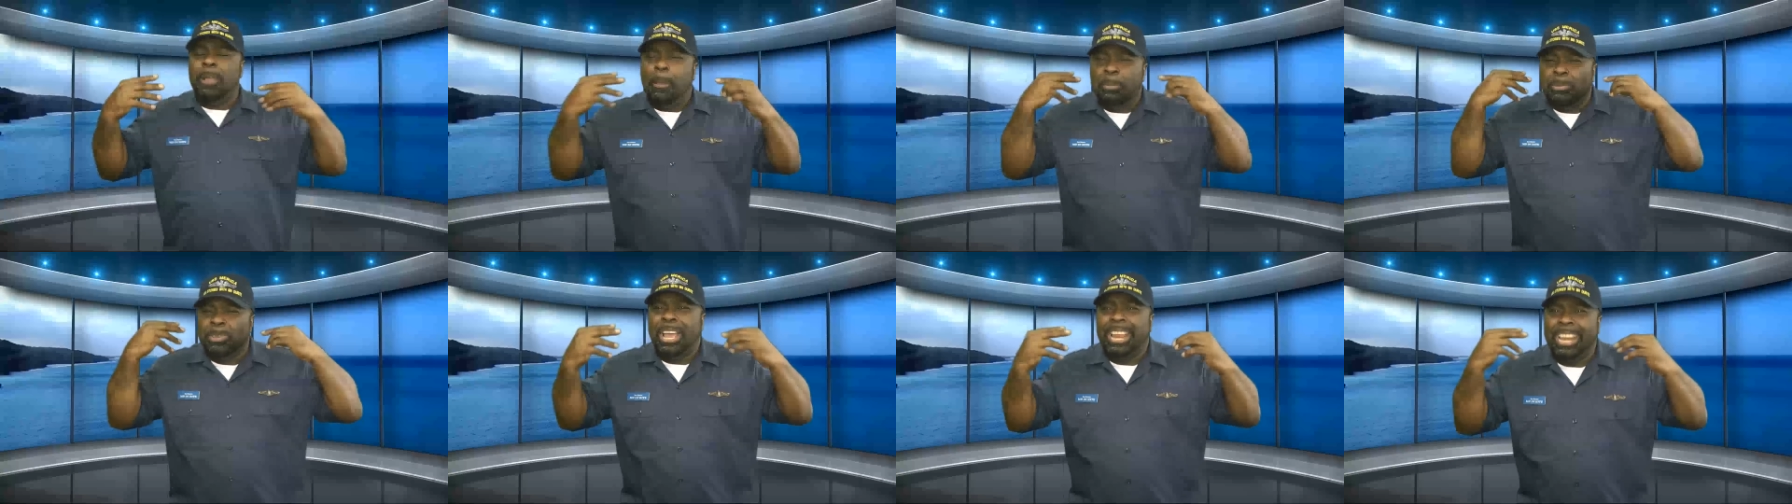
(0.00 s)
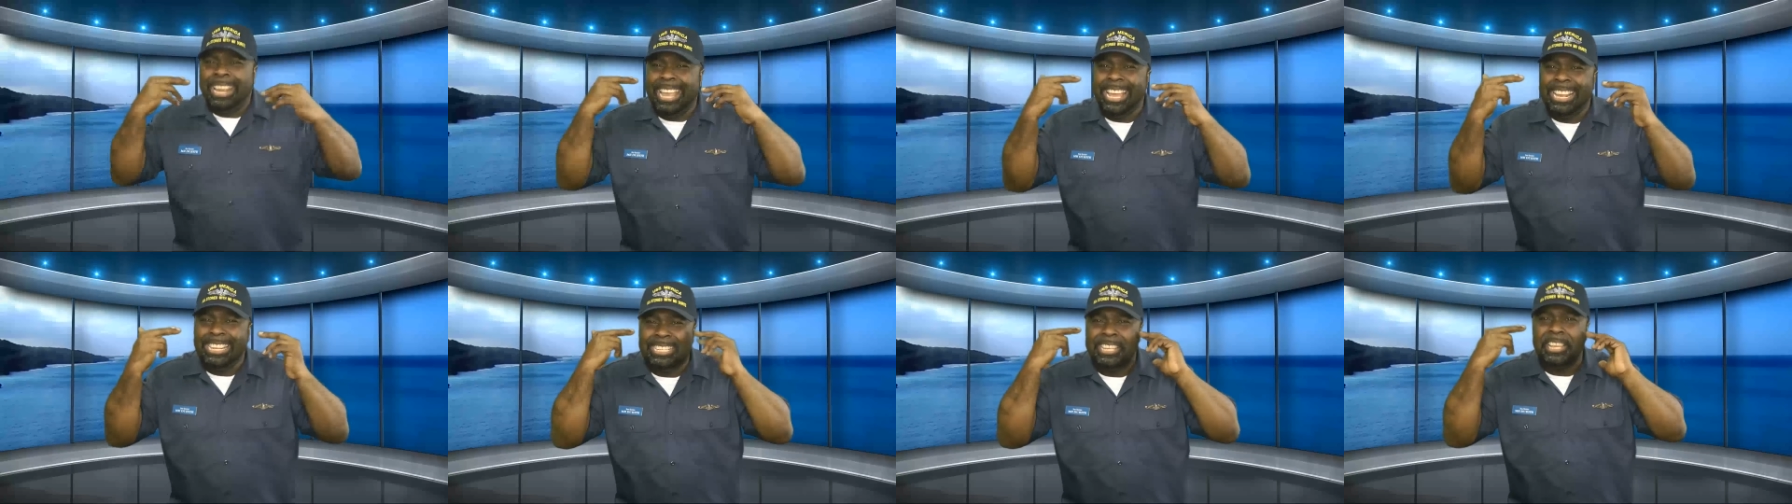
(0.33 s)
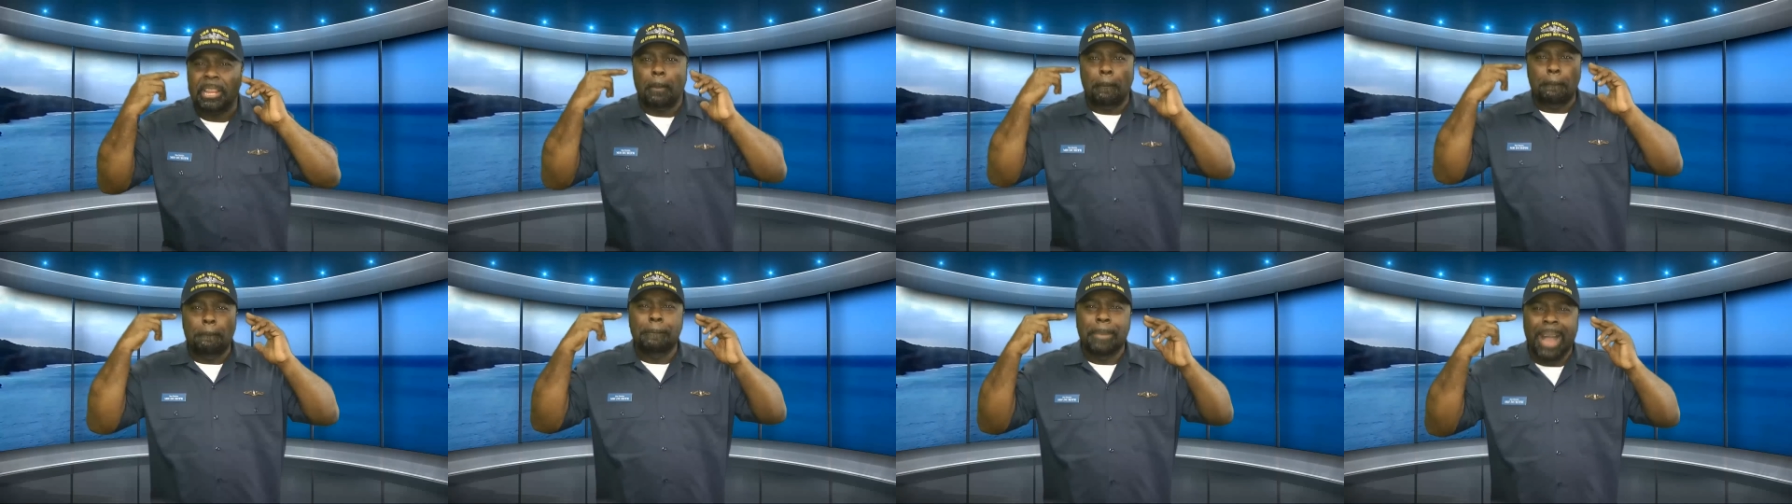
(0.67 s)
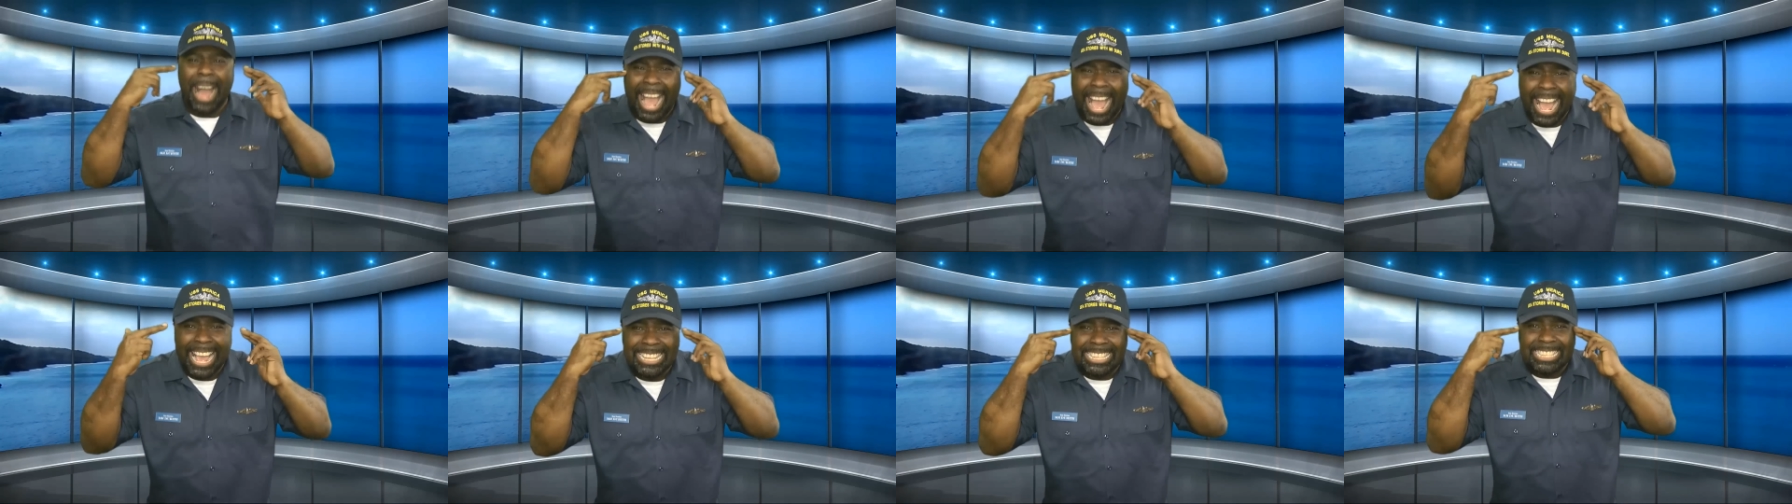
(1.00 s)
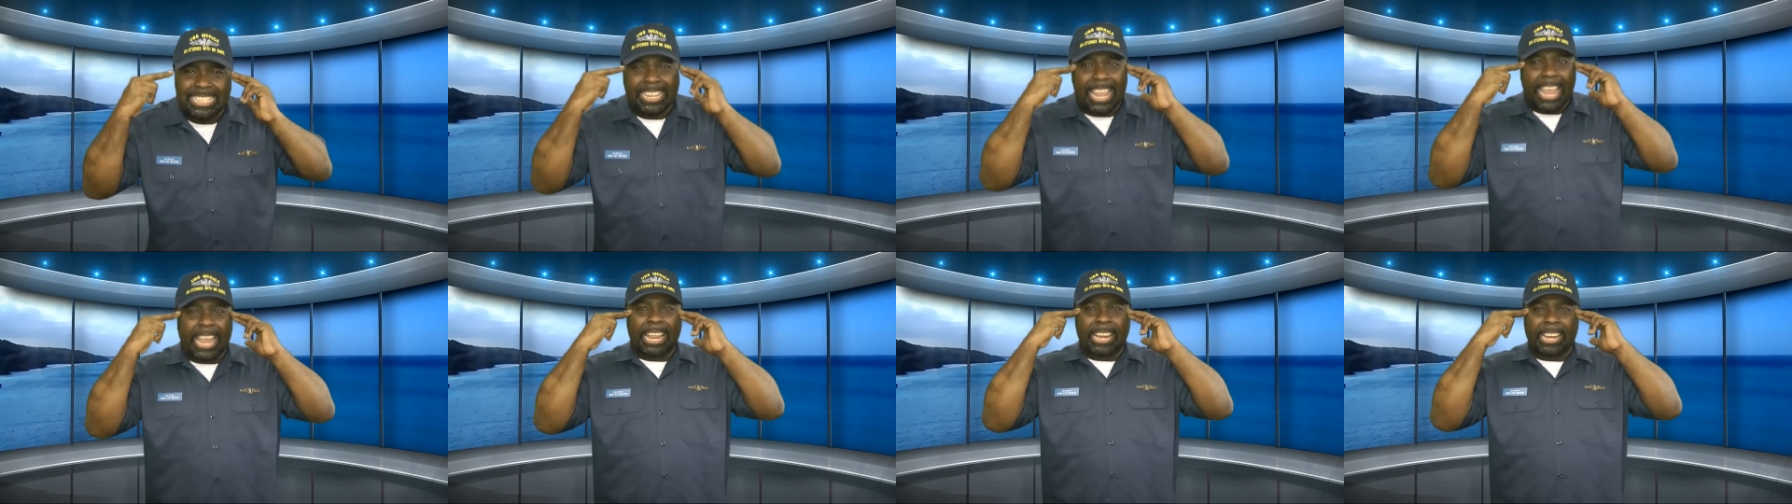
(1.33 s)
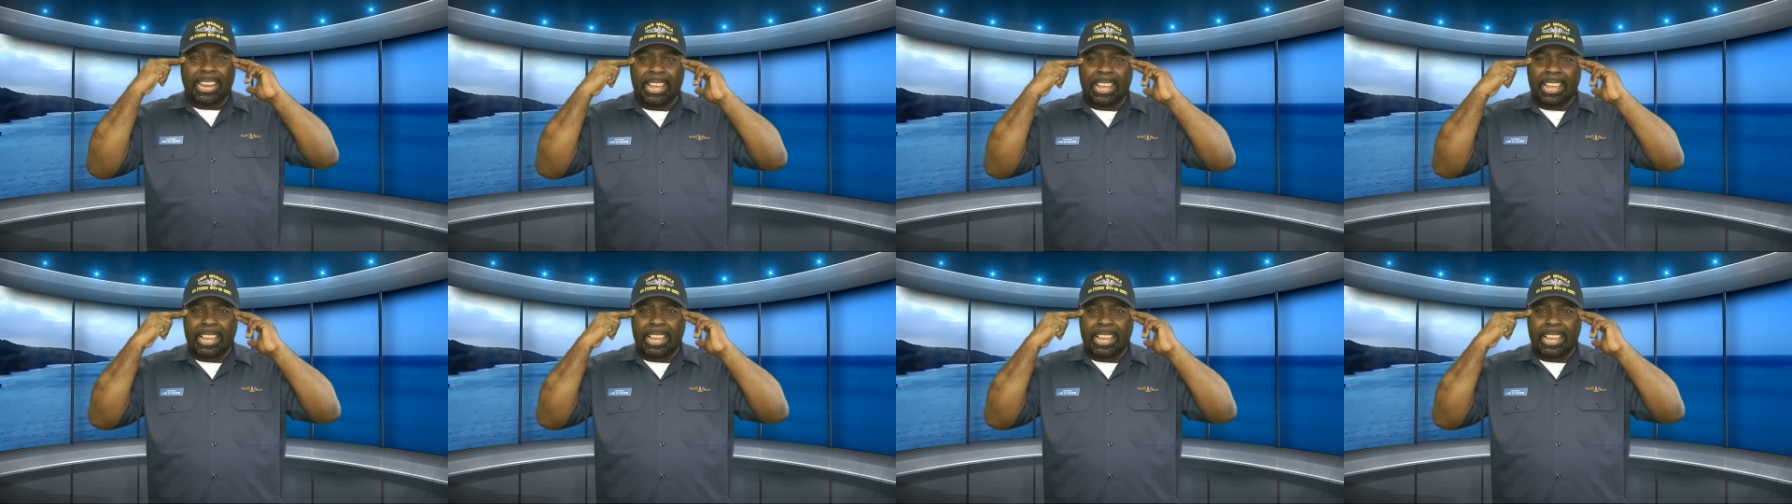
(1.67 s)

I'm trying to get into the mind state